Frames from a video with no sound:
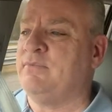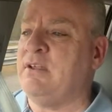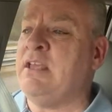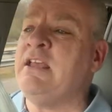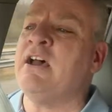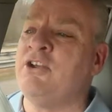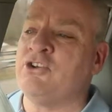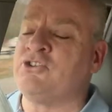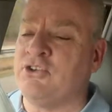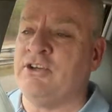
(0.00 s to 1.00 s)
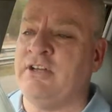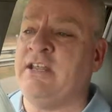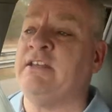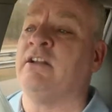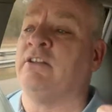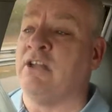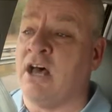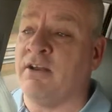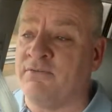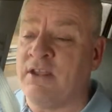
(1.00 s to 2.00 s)
he understood he did a
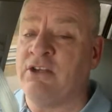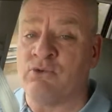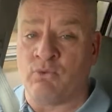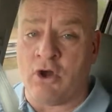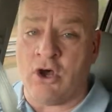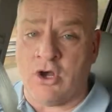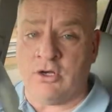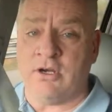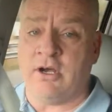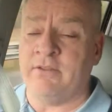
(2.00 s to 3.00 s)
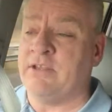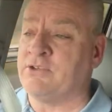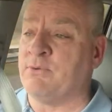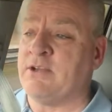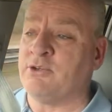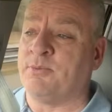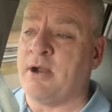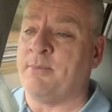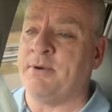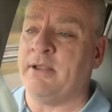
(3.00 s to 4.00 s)
lot of things wrong on this rental
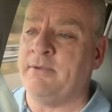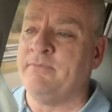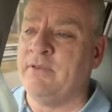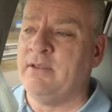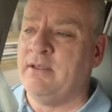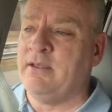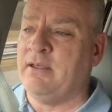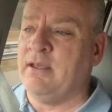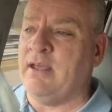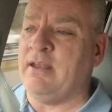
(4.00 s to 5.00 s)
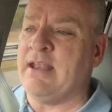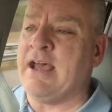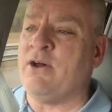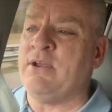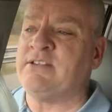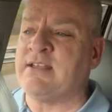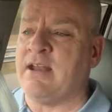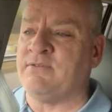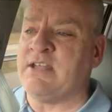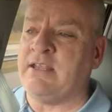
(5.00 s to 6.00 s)
property. And now he's kind
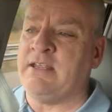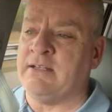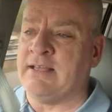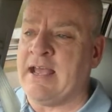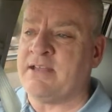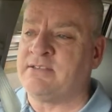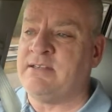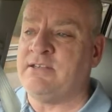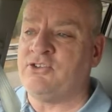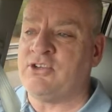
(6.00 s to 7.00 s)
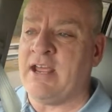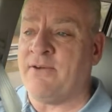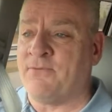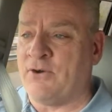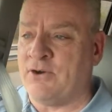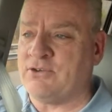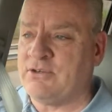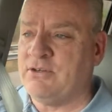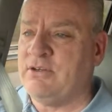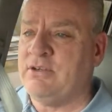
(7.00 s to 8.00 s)
of taking a last-ditch effort
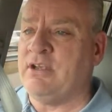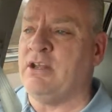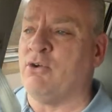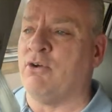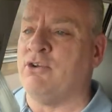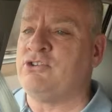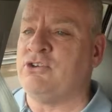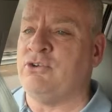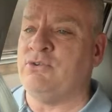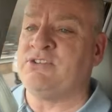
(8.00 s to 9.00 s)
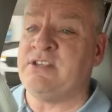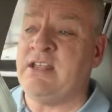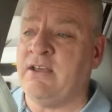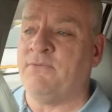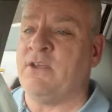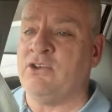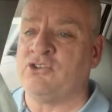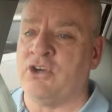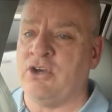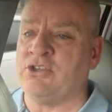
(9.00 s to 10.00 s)
in order to see if
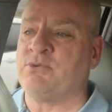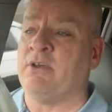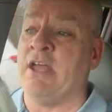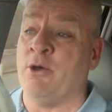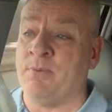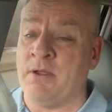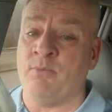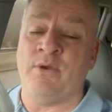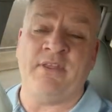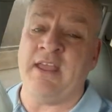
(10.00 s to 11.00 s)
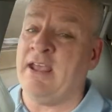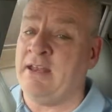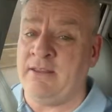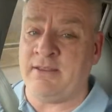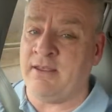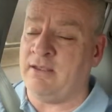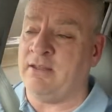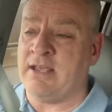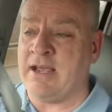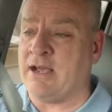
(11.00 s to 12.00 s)
insurance will help him with anything in
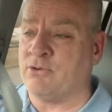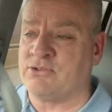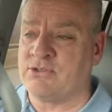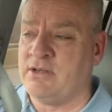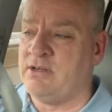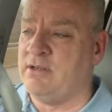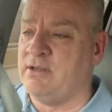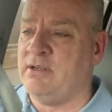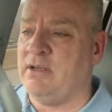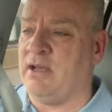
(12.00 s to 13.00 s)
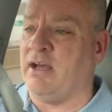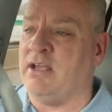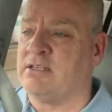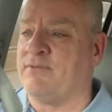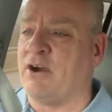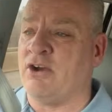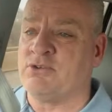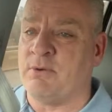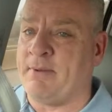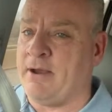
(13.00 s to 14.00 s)
the house as far as
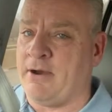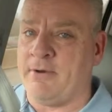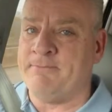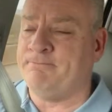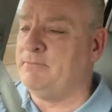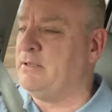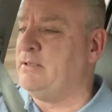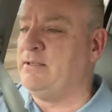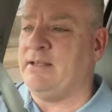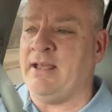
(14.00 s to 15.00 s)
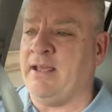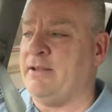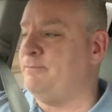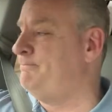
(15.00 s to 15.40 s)
repair. And